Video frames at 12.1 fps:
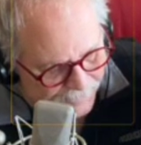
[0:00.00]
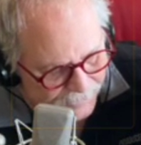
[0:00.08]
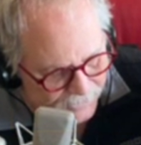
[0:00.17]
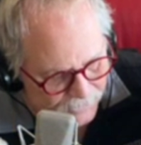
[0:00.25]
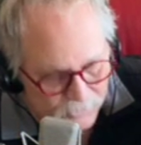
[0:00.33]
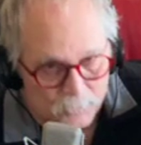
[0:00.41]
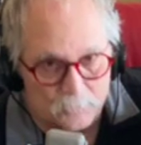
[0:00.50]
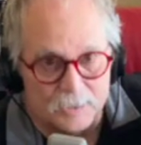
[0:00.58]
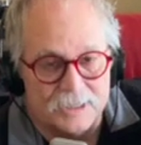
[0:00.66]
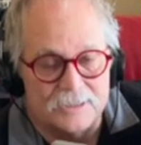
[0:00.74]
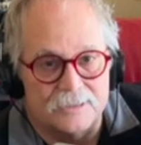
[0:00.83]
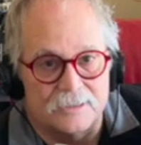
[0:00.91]
So the
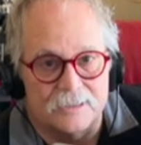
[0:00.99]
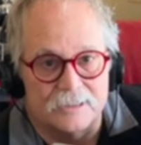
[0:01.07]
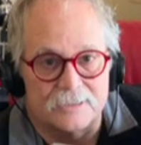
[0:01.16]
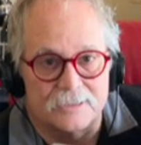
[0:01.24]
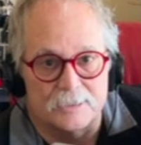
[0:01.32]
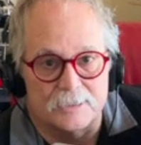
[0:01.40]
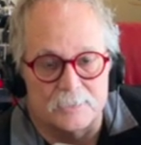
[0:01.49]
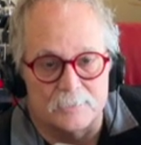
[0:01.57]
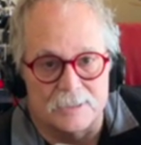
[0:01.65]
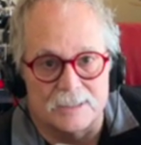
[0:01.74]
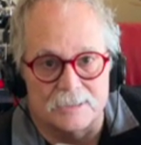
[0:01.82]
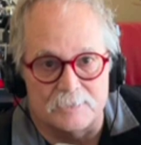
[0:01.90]
Rainsong guitars
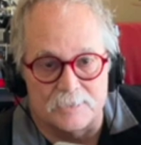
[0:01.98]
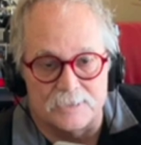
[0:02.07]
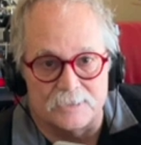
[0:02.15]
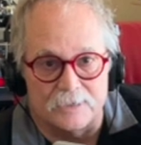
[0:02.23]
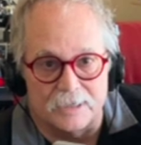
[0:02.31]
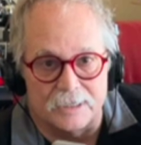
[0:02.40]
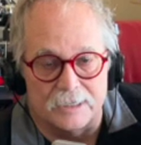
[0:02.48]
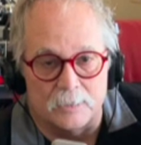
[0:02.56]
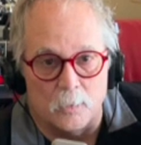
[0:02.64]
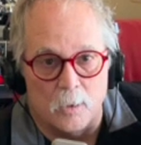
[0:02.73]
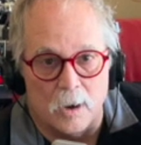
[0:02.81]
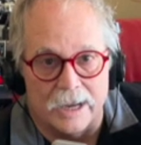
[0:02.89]
originally were started in
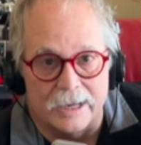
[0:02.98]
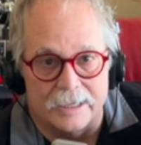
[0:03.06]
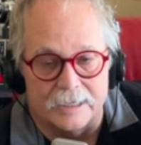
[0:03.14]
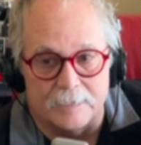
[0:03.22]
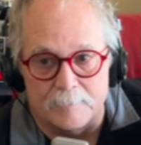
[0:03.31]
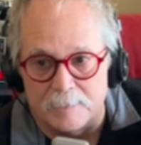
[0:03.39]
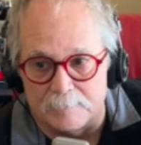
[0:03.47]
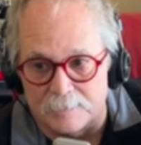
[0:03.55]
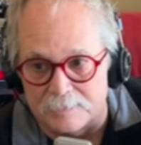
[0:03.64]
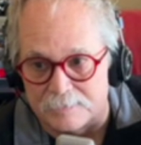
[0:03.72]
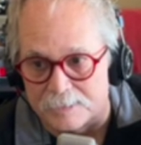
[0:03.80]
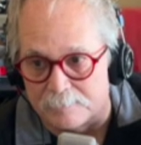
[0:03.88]
Hawaii, and I
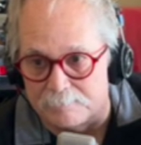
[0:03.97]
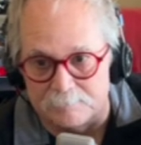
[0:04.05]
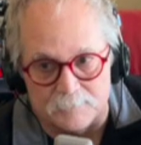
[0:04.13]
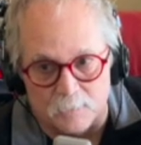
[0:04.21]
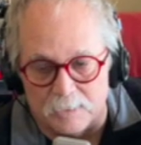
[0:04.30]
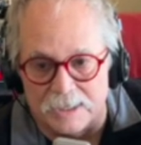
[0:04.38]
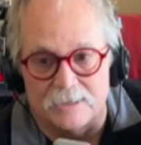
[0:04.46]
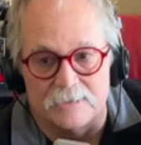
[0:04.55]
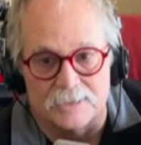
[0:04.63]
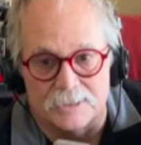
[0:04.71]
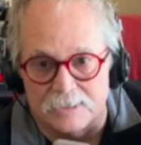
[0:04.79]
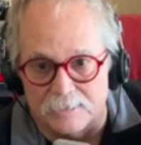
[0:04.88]
remember some 20
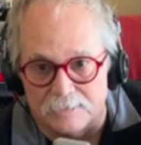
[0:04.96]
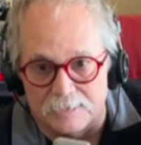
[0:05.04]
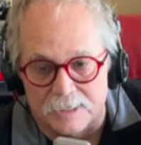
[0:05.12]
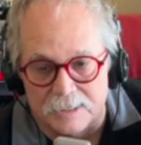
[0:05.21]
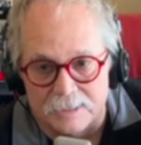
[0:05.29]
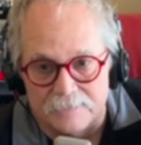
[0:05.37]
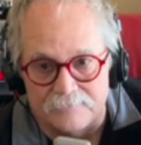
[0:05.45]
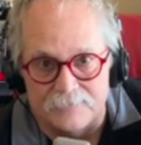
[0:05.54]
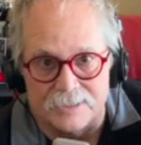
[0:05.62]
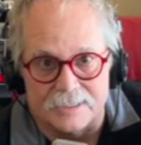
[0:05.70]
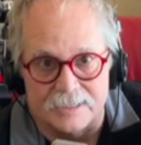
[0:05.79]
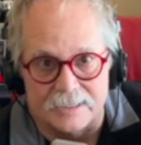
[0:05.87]
years ago
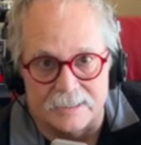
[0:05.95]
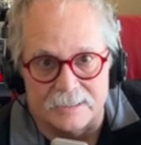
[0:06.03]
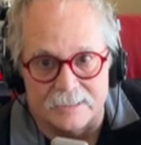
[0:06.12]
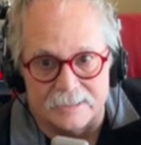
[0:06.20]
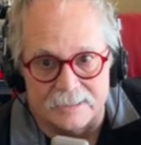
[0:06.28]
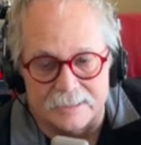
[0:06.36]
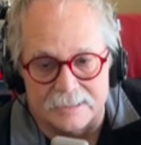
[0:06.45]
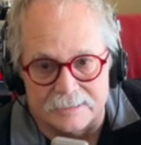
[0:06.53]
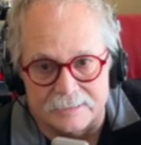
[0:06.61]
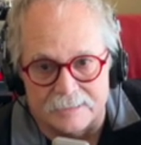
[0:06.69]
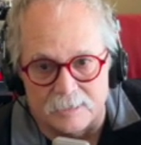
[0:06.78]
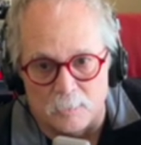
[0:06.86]
visiting
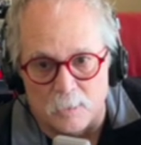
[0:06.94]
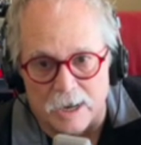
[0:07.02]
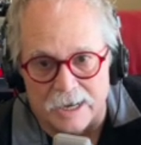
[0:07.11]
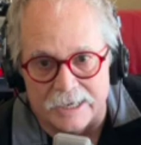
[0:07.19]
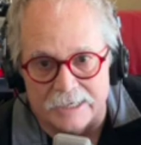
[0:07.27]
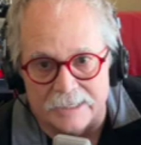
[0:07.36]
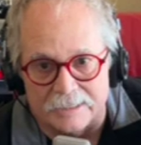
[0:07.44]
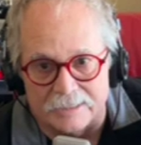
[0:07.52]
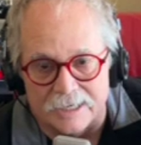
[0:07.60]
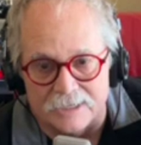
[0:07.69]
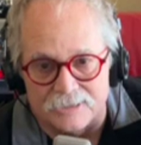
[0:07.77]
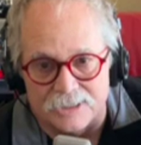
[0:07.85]
Hawaii
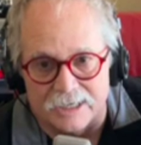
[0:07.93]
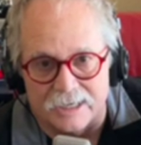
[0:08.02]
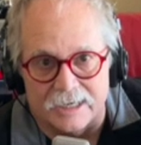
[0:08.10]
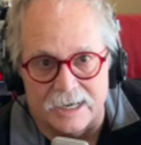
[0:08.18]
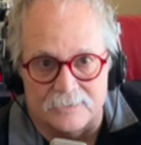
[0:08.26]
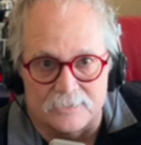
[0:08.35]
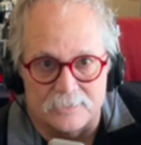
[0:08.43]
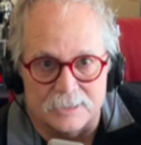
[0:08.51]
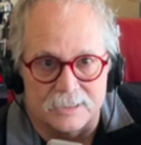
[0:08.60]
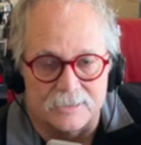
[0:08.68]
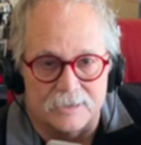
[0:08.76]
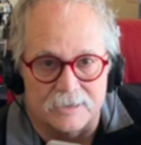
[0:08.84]
and checking out those
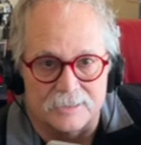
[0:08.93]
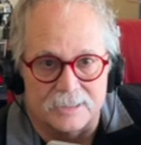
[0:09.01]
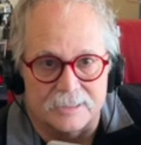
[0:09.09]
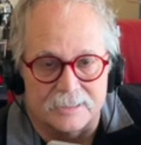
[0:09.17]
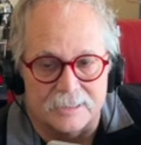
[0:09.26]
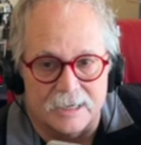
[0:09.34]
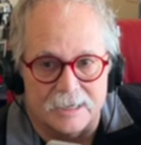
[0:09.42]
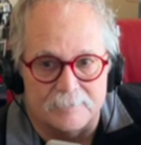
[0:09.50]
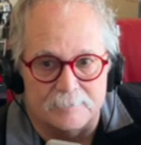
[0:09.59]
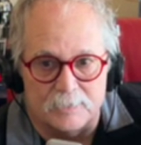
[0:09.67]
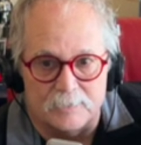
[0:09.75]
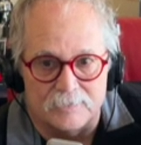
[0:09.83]
guitars at the
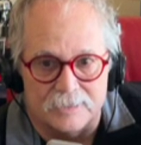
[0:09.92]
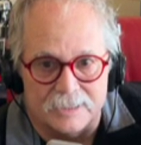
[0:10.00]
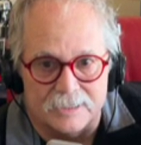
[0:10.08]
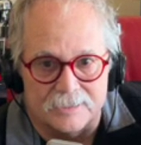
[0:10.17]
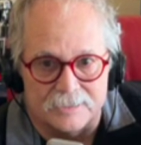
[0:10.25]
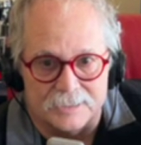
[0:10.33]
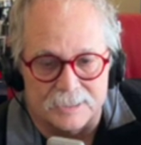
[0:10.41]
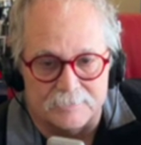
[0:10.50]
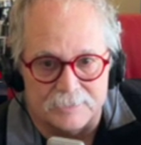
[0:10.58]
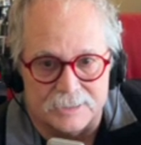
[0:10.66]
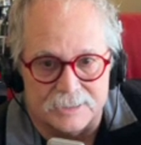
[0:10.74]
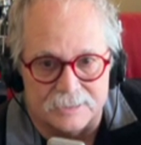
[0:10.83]
time. But over the years, they
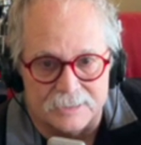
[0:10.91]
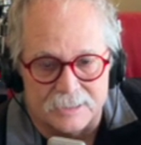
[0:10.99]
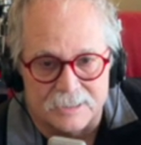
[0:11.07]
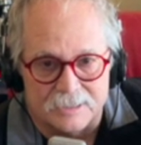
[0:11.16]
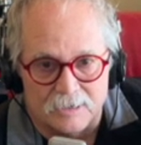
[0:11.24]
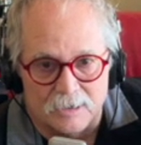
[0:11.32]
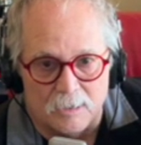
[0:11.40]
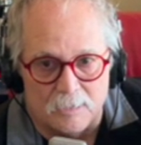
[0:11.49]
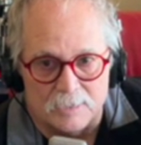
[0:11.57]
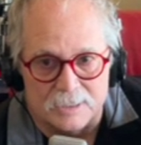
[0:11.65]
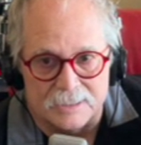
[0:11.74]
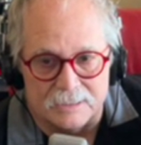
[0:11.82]
were just
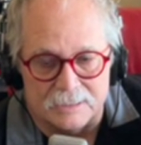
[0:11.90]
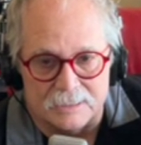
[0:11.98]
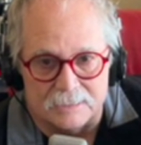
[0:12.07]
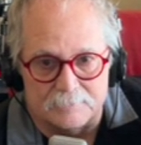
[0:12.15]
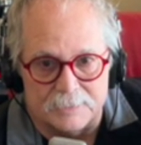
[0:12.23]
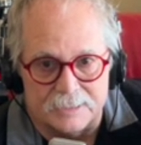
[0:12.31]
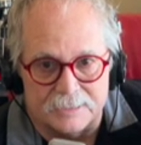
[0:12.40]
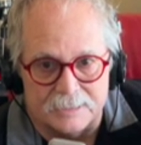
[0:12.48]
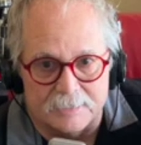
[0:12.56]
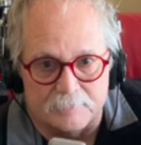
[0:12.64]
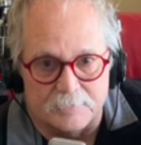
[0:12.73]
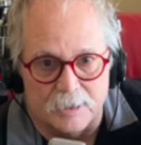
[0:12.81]
always a little bit
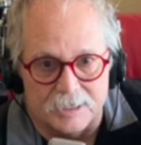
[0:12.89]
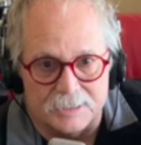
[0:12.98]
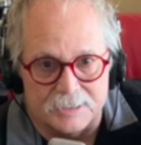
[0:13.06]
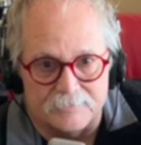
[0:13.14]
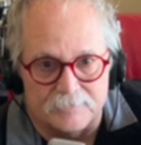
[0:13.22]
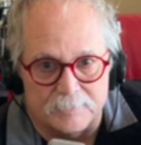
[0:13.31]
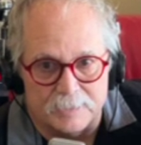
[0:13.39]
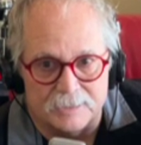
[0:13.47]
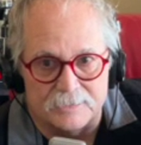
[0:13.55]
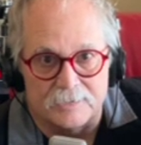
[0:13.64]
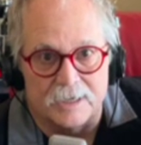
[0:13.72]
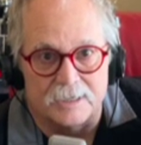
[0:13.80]
pricey for me to
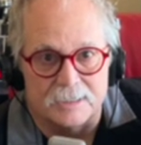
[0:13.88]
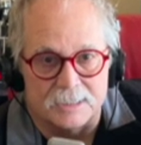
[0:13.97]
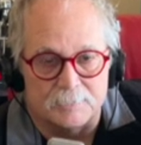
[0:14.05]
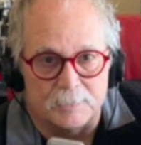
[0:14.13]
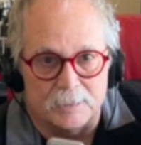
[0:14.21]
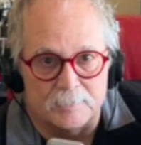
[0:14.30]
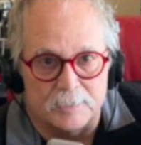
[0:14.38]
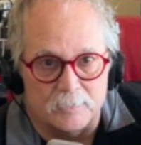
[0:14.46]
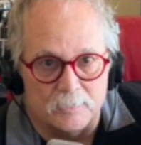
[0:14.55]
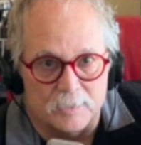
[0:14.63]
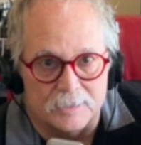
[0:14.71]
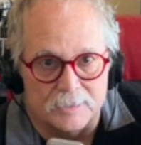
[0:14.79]
try to experiment
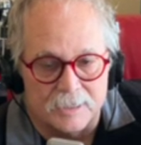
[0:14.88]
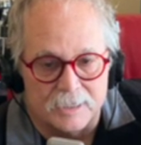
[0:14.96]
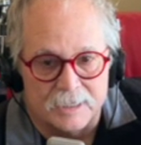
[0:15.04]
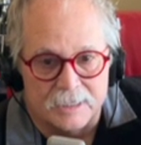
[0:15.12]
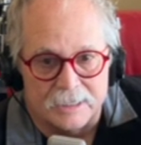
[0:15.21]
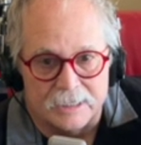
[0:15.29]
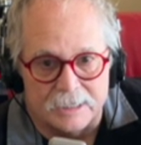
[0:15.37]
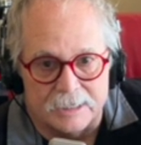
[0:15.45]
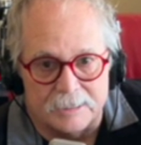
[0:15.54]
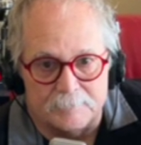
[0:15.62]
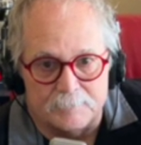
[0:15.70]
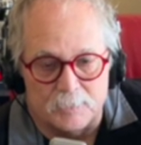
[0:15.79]
with.
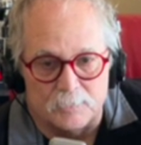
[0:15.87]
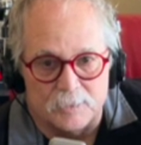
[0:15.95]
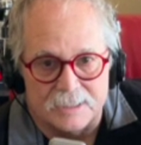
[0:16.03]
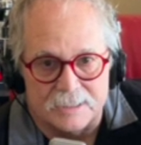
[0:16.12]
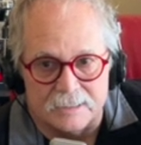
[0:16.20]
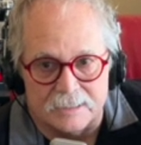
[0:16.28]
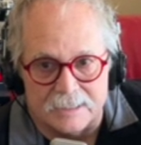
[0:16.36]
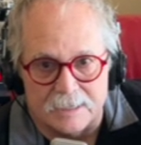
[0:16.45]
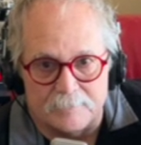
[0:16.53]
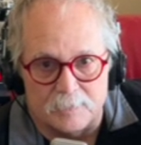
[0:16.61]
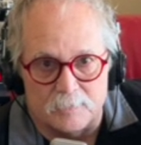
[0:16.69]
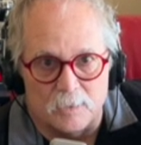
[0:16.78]
But recently
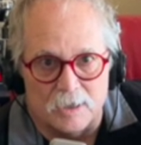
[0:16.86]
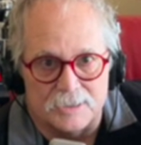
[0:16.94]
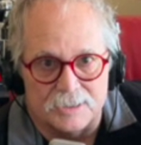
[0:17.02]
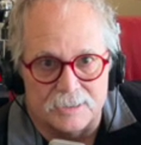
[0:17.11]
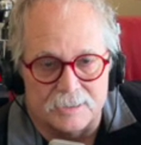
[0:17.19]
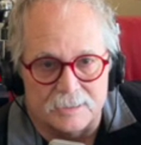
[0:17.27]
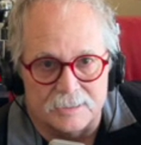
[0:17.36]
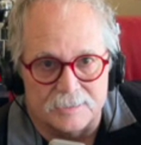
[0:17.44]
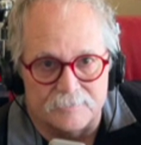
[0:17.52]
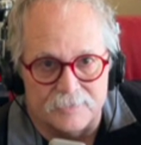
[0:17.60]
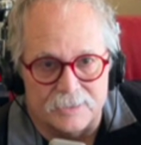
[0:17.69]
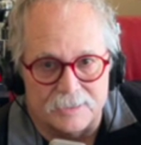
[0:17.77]
I'd been watching
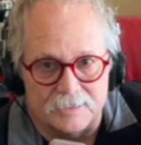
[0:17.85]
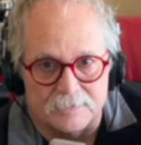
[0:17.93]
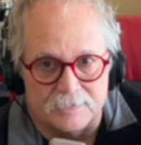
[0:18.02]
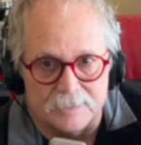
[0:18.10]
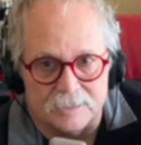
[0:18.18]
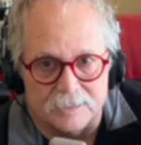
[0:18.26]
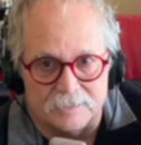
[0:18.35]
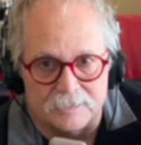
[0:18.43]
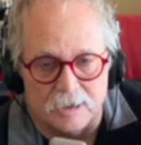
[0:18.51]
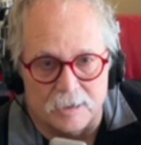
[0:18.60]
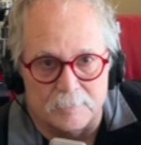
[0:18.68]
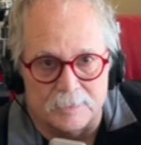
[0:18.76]
some videos on
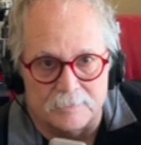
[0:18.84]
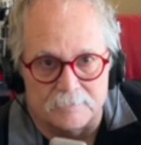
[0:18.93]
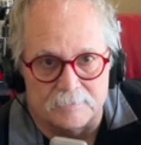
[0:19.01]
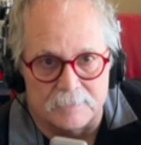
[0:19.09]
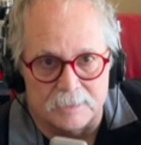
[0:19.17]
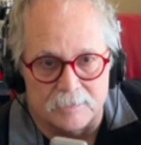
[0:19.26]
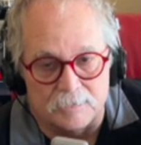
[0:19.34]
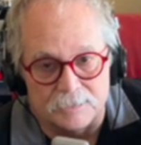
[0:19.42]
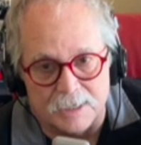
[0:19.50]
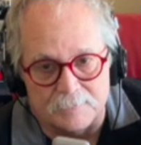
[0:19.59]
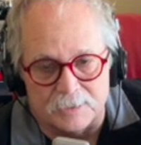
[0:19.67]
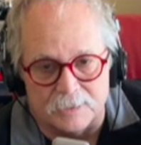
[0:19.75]
carbon, all
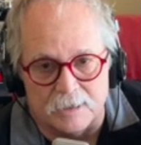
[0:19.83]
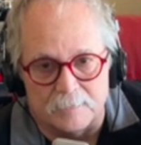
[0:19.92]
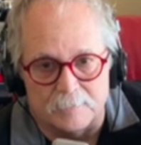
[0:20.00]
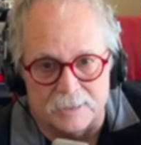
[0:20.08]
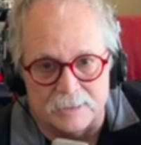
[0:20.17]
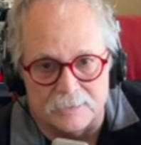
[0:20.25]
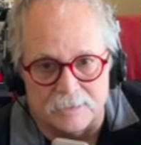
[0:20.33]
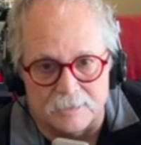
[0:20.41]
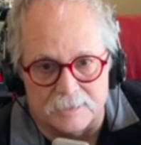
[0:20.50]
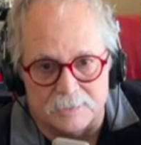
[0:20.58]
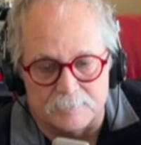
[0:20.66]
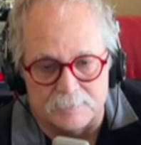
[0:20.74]
types of carbon
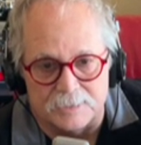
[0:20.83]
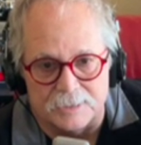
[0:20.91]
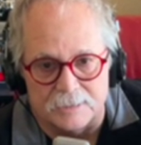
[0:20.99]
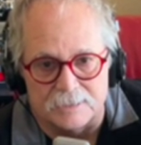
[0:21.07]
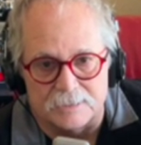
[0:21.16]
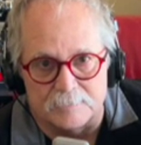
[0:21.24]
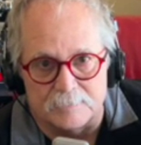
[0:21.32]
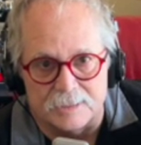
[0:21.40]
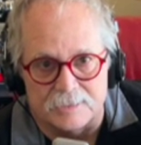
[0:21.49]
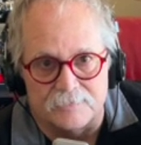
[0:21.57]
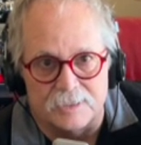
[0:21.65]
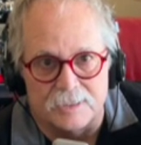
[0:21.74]
guitars, particularly some
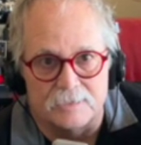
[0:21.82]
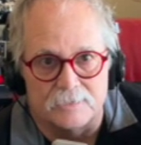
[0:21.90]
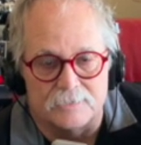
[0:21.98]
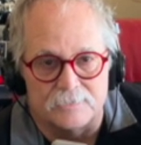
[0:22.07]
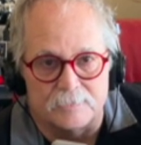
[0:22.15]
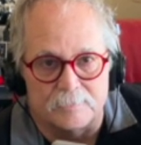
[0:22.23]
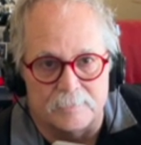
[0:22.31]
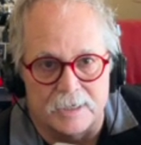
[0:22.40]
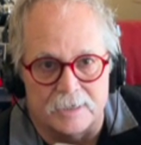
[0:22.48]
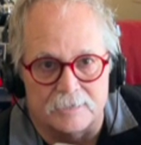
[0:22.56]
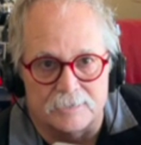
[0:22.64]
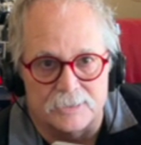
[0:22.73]
nice videos from
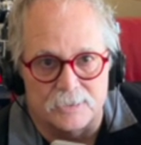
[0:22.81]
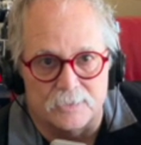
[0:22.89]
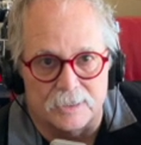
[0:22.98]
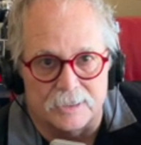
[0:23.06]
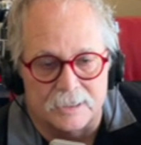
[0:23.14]
Aaron Short